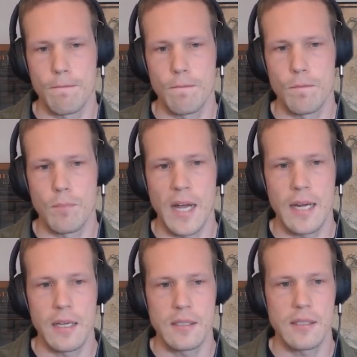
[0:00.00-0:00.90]

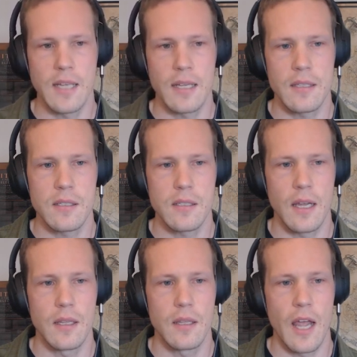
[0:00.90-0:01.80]
mining stats
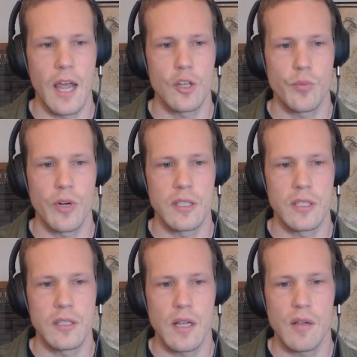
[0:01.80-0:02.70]
and the hash price
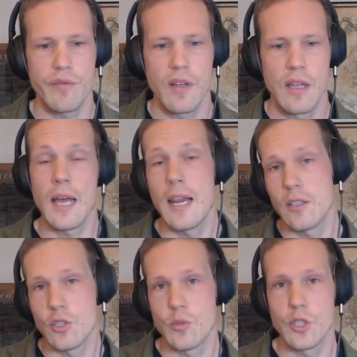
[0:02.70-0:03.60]
itself, I like
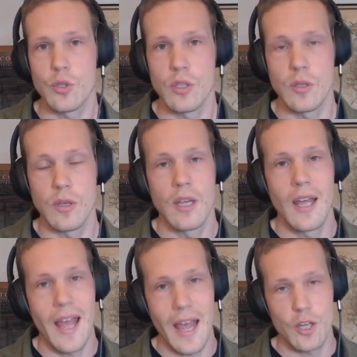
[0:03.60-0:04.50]
to switch to the
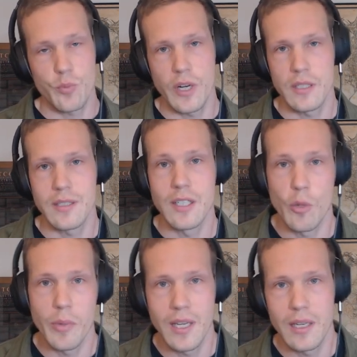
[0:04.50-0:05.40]
hash price
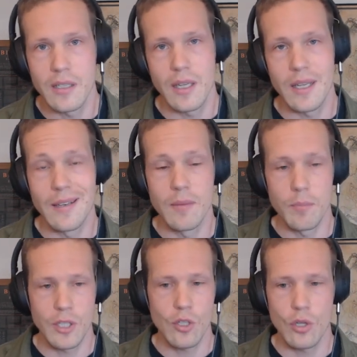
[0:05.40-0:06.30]
denominated in
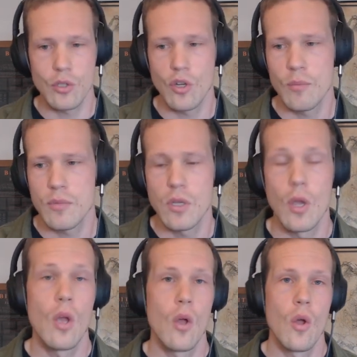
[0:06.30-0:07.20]
Bitcoin terms.
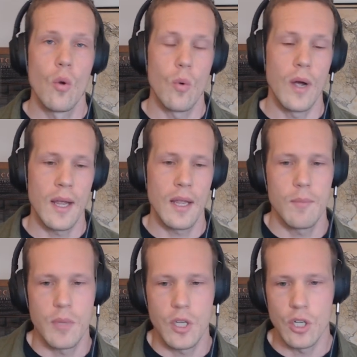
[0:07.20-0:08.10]
Why?
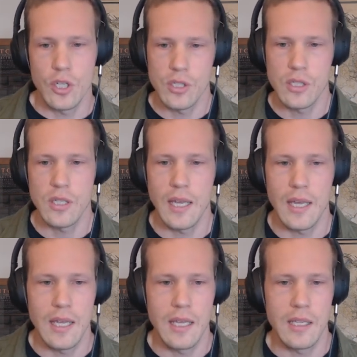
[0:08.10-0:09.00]
Because
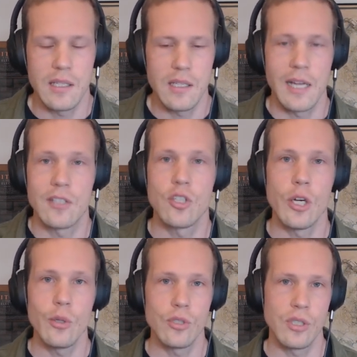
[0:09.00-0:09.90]
it
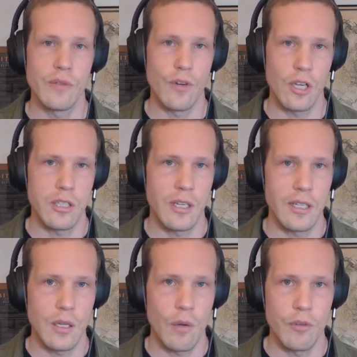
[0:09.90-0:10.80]
excludes the
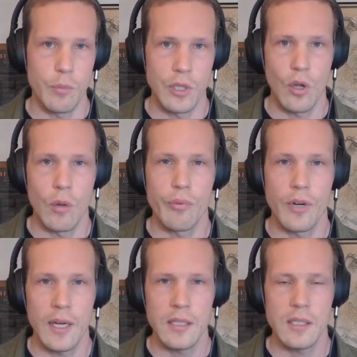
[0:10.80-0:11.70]
volatility of the Bitcoin
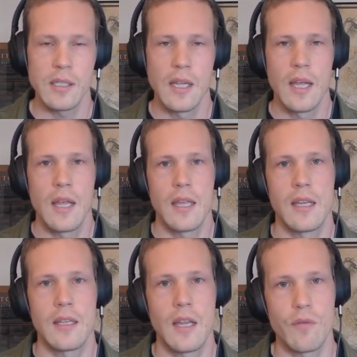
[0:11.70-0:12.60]
price. And
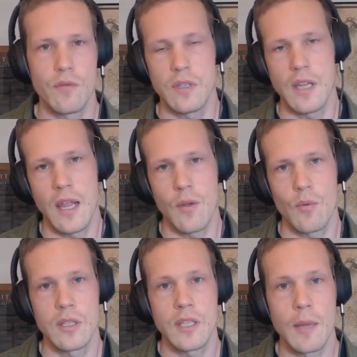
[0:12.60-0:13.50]
at the end of the day,
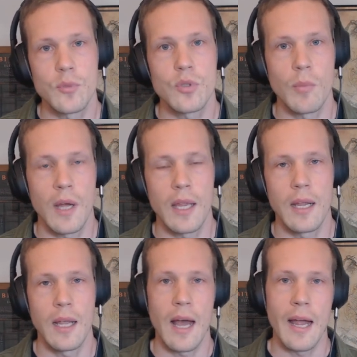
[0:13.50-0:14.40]
when it comes to
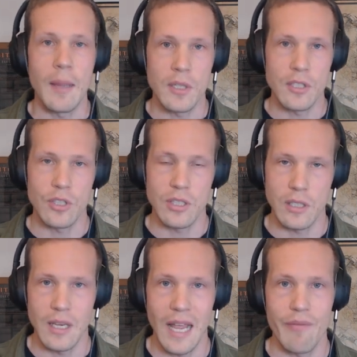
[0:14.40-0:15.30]
mining, I am
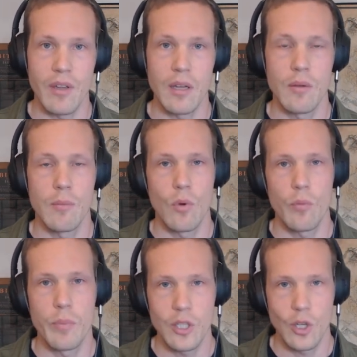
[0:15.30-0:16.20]
interested in having
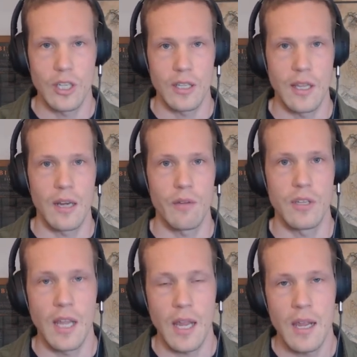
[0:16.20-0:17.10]
more Bitcoin at the end of the
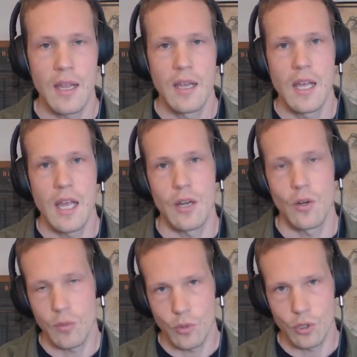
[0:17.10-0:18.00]
day and
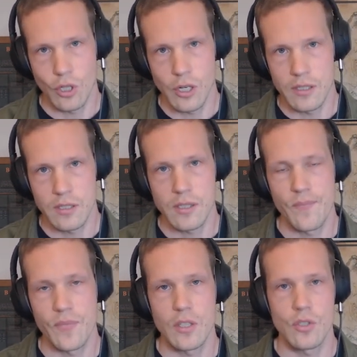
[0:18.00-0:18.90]
not more dollars.
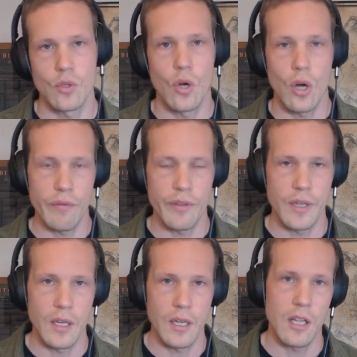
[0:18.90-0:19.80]
So all of
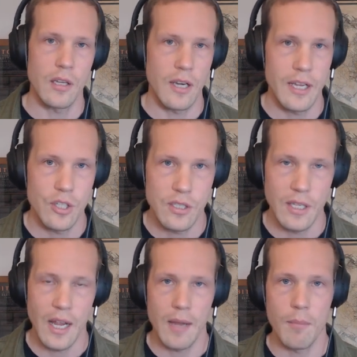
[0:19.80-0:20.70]
the calculations
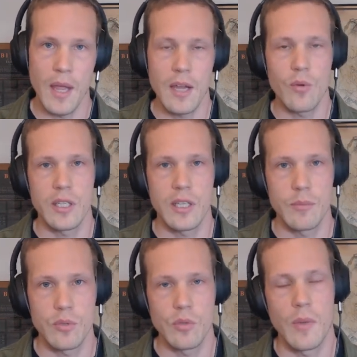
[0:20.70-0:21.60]
that I make when it
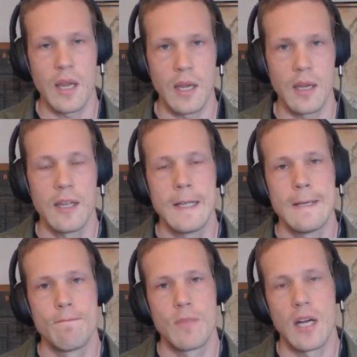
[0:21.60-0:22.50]
comes to mining
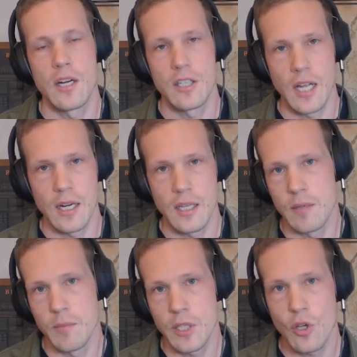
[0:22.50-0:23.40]
are done
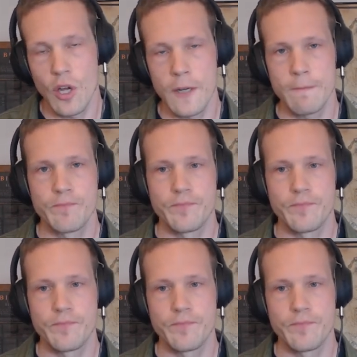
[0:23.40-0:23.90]
in Bitcoin,